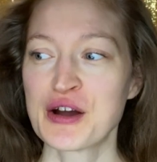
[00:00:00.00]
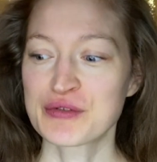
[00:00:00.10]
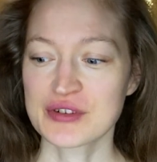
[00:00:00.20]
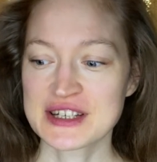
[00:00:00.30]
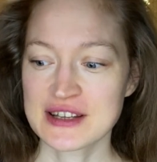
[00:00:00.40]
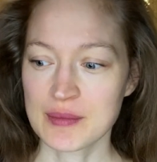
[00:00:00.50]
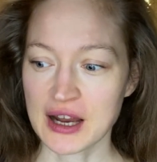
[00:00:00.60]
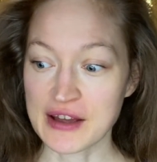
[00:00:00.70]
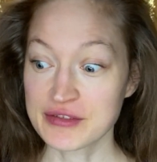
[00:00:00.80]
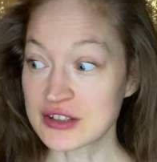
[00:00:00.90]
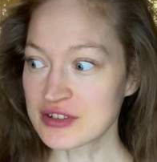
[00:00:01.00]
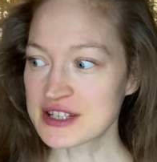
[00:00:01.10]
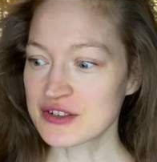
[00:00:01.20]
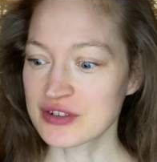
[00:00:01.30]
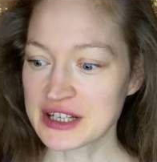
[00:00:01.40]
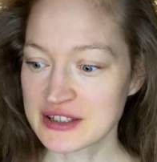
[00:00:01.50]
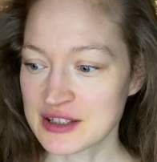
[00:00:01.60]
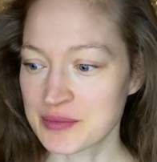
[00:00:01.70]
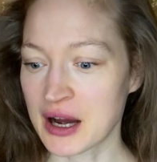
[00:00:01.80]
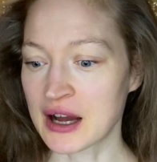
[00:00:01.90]
For example, I feel
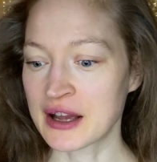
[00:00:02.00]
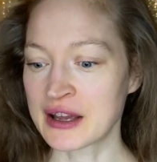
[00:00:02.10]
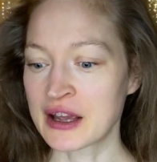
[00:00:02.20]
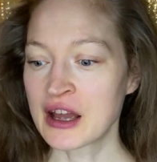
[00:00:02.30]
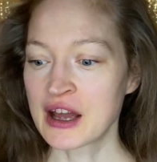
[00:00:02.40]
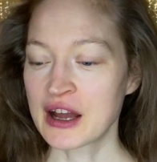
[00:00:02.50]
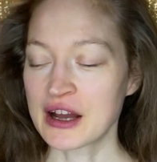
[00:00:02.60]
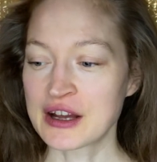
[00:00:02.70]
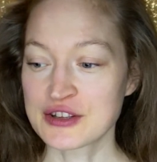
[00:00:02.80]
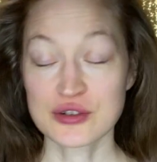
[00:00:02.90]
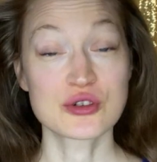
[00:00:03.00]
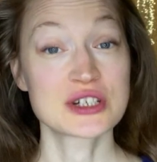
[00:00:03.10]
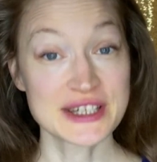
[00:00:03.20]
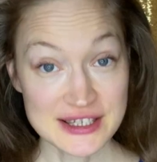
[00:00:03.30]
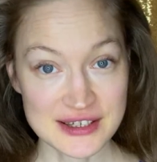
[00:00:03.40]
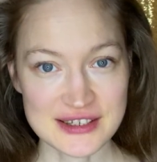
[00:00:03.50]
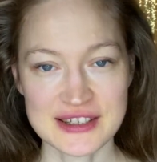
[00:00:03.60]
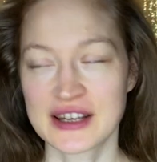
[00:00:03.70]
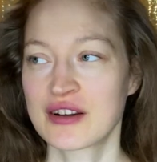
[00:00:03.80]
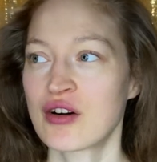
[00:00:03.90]
restricted by uh, social
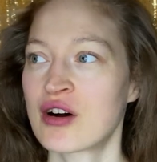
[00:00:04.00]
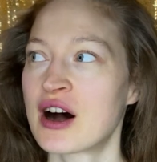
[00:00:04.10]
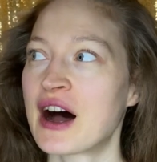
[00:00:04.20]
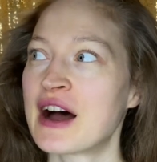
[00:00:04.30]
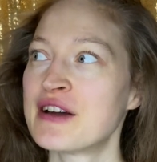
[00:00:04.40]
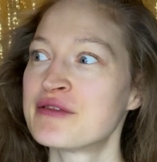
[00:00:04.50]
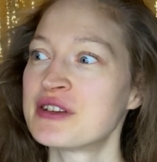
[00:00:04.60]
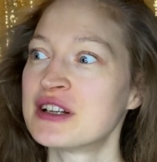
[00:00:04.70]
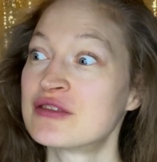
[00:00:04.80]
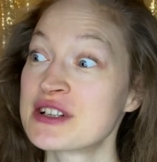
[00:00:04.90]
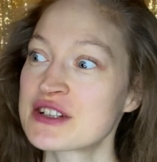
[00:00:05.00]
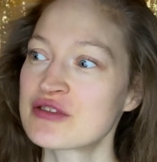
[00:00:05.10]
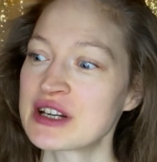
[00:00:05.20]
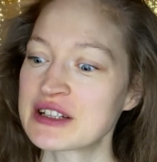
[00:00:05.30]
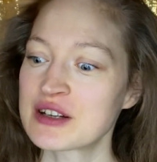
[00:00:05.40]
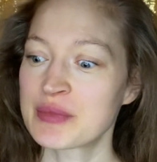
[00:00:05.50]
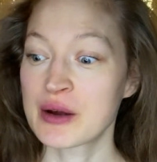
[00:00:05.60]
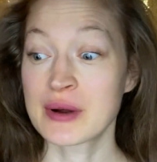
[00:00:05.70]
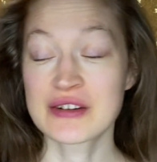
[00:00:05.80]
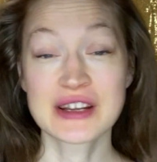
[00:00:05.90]
distancing or I feel restricted
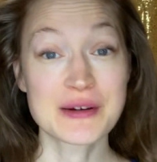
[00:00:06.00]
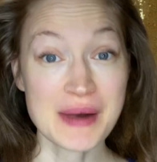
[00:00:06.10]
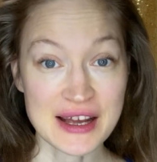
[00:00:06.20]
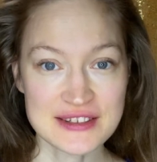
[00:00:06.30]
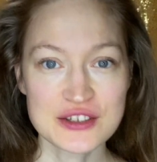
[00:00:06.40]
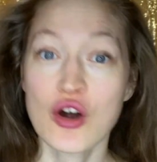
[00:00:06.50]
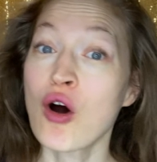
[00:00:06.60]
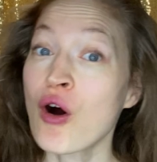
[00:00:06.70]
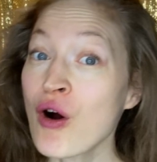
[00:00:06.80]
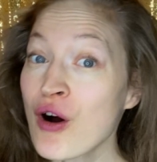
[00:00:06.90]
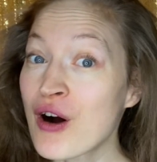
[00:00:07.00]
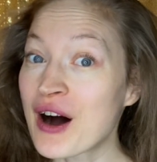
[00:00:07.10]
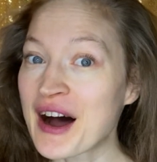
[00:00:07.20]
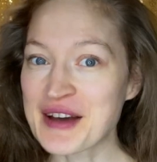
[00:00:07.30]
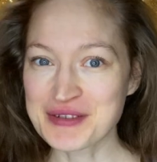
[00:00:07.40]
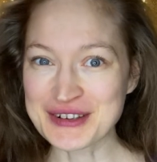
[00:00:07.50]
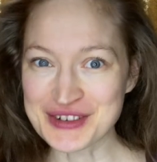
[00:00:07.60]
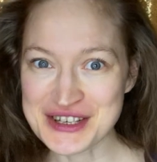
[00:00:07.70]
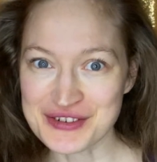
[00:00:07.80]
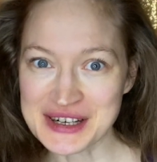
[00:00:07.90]
by wearing a mask or I feel
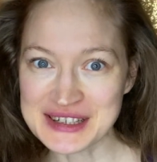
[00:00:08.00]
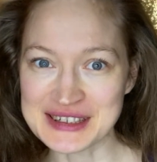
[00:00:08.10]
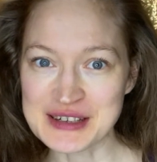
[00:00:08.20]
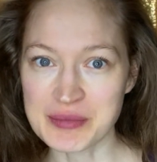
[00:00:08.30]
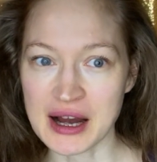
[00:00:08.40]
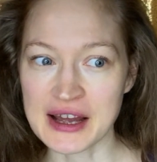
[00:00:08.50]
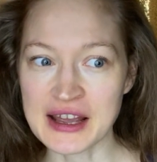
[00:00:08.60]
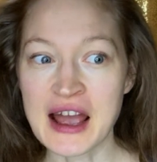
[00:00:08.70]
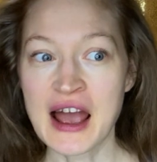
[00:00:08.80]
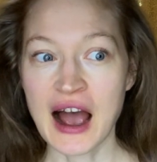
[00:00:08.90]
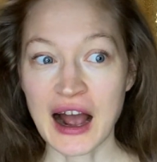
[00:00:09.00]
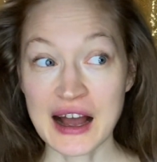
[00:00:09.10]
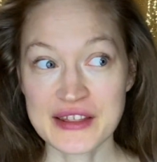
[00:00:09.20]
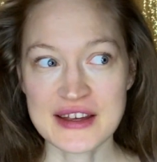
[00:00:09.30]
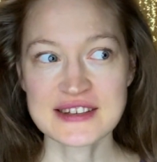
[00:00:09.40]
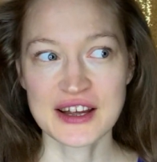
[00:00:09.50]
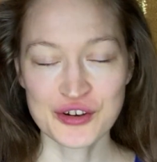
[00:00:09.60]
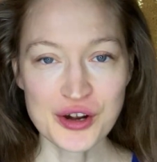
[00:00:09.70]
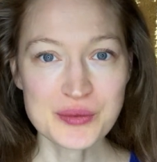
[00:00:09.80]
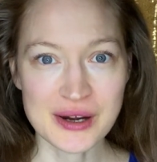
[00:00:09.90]
restricted by others are
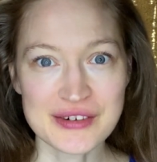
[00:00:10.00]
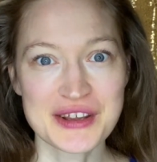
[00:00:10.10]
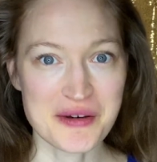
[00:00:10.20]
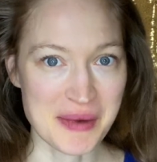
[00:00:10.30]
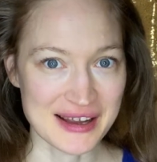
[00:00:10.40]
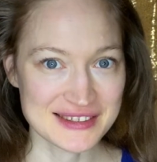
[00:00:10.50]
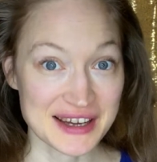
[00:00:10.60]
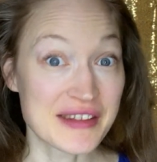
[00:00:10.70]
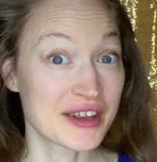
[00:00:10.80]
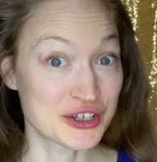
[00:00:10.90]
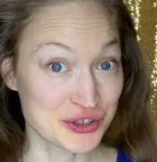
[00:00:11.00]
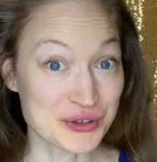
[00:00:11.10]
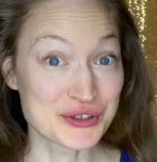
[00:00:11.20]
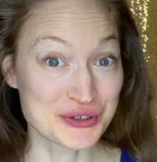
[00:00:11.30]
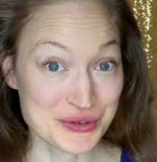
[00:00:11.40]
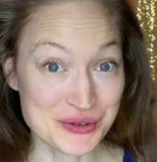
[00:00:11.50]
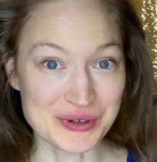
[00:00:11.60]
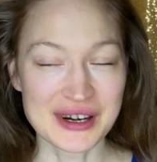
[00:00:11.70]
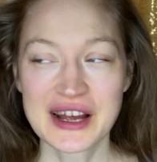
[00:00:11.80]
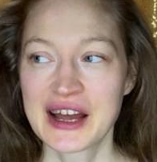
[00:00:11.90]
not wearing the mask and they should
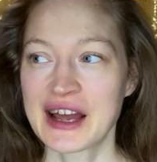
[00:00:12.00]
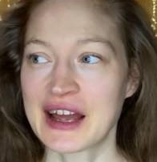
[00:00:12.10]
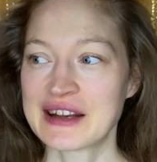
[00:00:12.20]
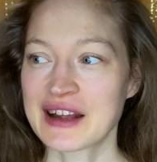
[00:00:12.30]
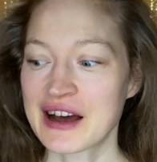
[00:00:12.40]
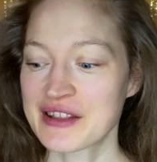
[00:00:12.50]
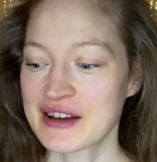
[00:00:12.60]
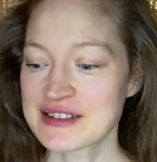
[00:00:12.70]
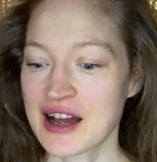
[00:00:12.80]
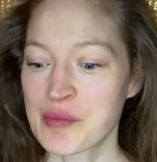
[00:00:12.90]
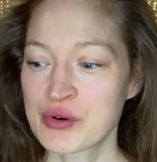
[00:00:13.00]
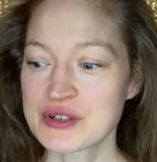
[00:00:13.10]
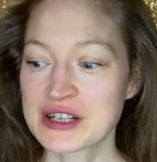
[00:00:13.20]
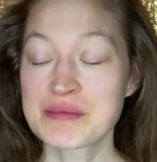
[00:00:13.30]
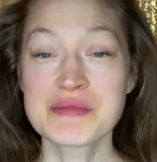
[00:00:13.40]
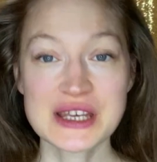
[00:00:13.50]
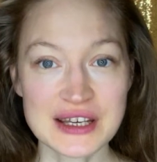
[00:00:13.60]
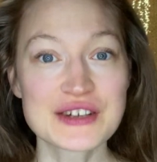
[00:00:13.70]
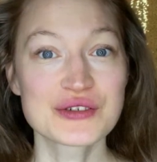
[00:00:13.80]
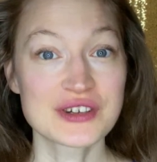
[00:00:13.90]
do, and others are putting
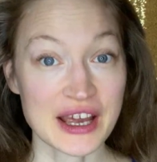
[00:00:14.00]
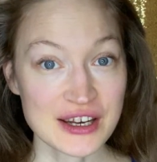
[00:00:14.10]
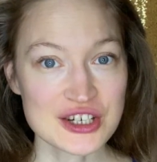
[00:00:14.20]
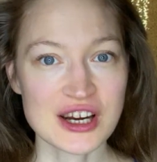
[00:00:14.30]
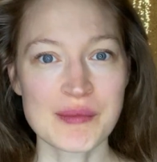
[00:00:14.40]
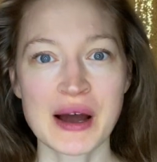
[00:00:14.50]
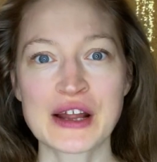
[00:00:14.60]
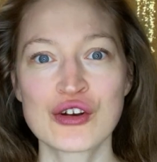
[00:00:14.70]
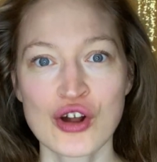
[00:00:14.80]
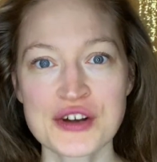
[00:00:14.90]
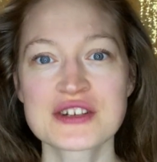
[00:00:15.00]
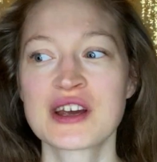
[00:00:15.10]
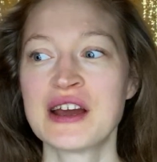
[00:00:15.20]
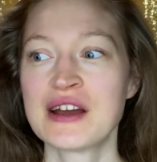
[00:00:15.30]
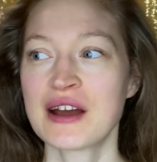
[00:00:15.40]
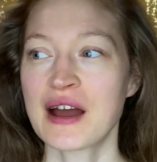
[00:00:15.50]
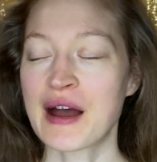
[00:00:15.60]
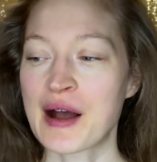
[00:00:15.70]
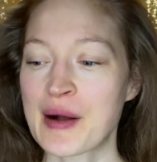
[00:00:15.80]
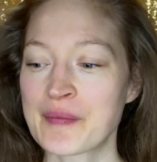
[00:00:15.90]
me into danger by not
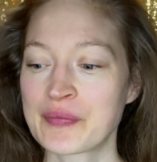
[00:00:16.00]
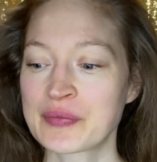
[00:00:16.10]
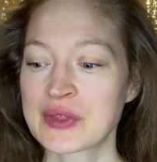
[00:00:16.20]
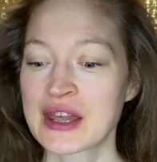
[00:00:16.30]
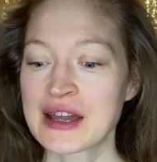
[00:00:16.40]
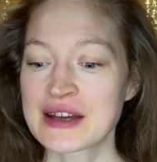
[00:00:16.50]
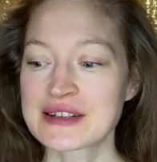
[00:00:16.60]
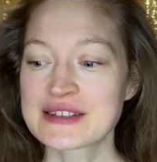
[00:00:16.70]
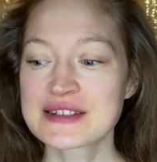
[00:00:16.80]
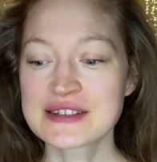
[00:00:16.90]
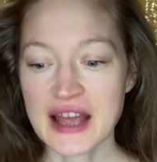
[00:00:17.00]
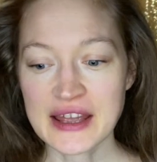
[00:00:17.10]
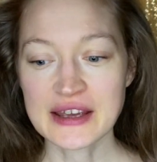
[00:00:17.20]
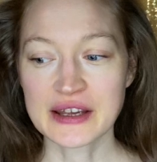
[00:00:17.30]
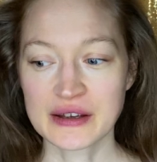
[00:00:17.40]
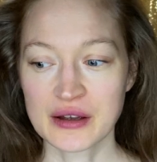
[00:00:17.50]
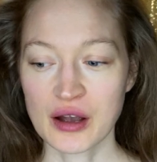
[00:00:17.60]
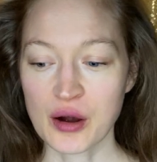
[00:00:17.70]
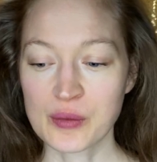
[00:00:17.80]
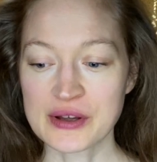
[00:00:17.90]
um, staying
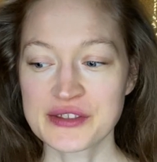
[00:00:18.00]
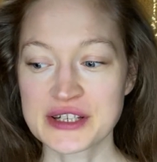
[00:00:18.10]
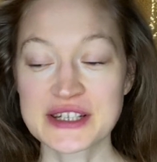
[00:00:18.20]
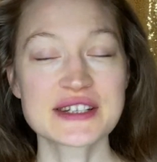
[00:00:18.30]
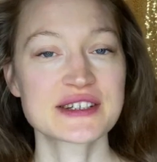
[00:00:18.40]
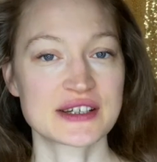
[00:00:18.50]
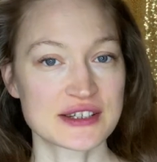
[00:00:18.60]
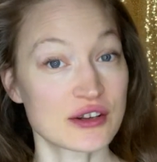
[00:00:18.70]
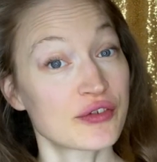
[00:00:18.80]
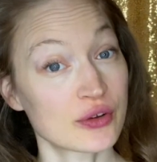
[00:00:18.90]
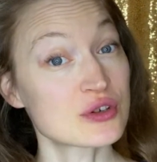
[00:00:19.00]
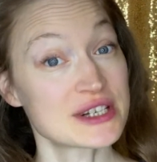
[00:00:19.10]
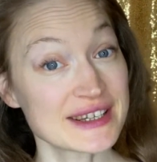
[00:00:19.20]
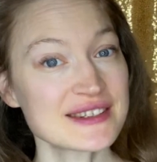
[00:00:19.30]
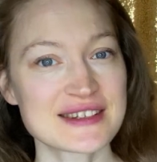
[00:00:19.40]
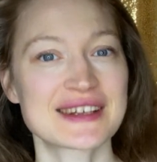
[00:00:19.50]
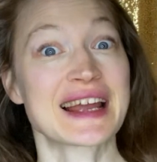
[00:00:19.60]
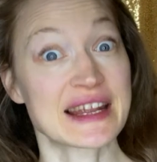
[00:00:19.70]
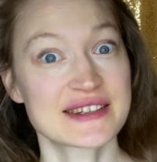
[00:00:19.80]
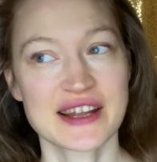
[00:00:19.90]
with the distance of social distancing,
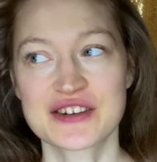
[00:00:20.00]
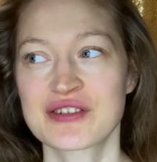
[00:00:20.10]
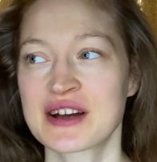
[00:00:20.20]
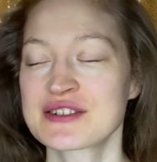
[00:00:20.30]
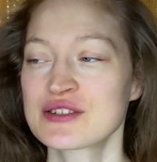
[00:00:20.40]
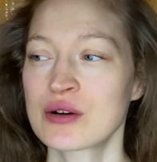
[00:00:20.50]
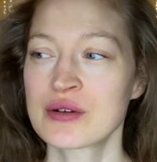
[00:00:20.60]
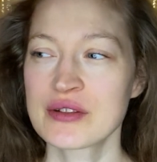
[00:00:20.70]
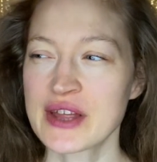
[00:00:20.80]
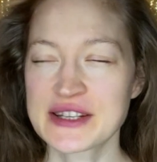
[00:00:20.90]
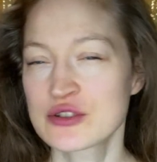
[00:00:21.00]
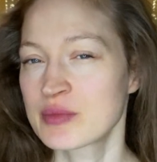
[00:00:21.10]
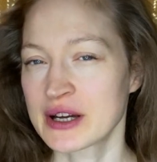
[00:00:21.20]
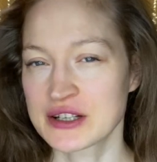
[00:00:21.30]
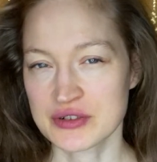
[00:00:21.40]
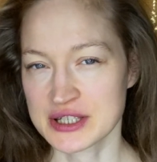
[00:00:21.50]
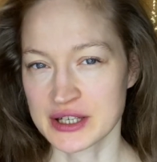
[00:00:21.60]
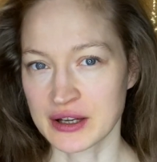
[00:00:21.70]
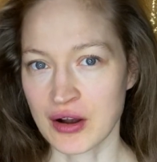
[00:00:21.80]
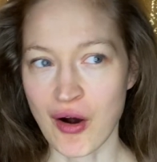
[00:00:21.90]
etc. So that's super
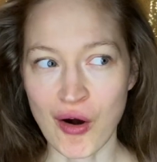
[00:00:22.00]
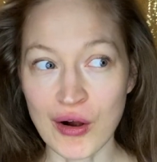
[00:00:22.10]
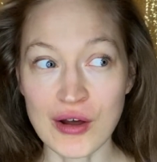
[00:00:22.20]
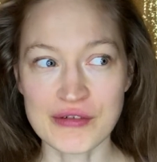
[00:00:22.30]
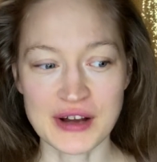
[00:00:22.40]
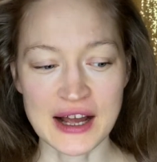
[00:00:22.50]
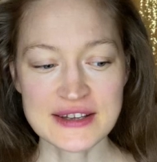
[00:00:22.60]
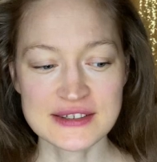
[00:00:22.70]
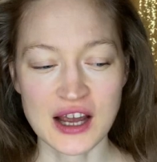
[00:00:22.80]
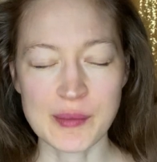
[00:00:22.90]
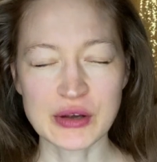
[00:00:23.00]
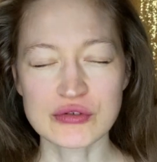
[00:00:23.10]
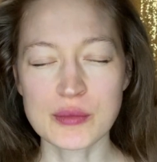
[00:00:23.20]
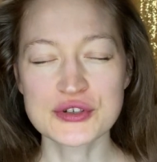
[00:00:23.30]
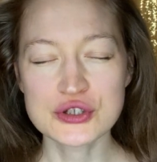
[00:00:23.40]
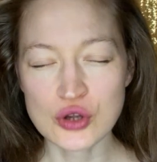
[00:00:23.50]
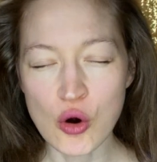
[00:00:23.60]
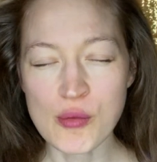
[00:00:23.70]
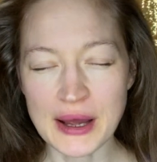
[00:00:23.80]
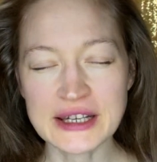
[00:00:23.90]
interesting. All of us coming from
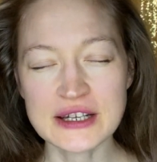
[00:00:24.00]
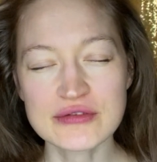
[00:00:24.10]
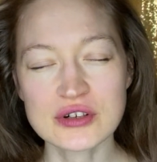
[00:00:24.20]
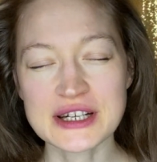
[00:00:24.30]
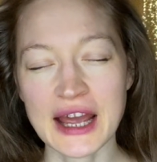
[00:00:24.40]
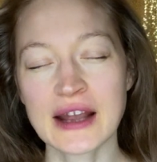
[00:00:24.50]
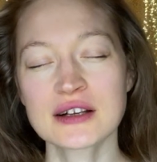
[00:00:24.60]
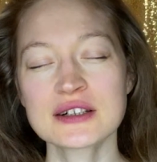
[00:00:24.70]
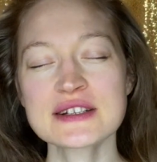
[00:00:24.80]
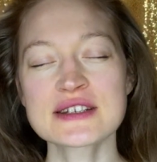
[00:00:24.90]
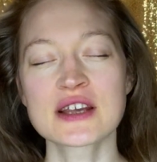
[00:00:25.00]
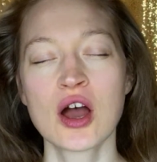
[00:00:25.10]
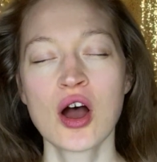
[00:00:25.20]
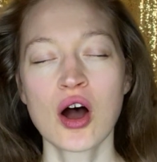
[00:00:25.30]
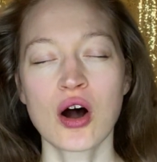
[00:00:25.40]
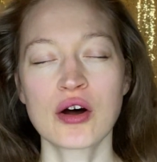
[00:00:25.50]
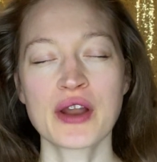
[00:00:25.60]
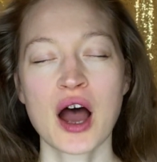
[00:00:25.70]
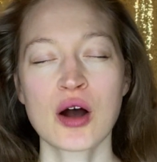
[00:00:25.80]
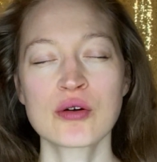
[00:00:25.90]
so many different angles
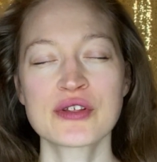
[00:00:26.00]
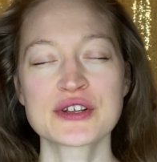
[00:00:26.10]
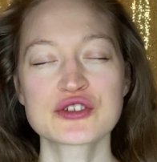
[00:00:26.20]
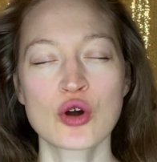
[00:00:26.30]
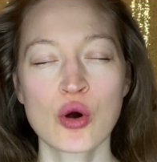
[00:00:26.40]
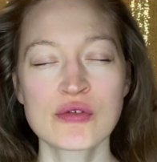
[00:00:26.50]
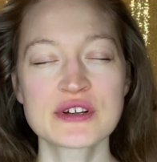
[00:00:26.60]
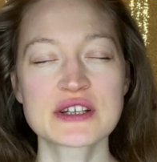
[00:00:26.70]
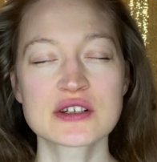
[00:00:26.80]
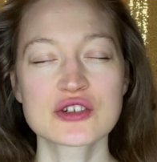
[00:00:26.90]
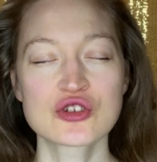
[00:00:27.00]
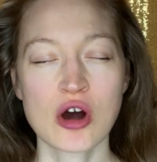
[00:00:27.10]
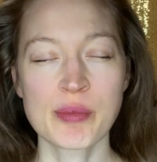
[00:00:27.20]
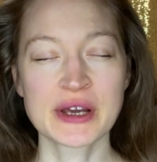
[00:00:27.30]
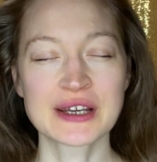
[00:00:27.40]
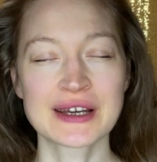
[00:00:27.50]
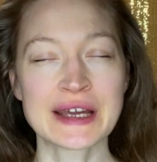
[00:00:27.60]
on how this COVID topic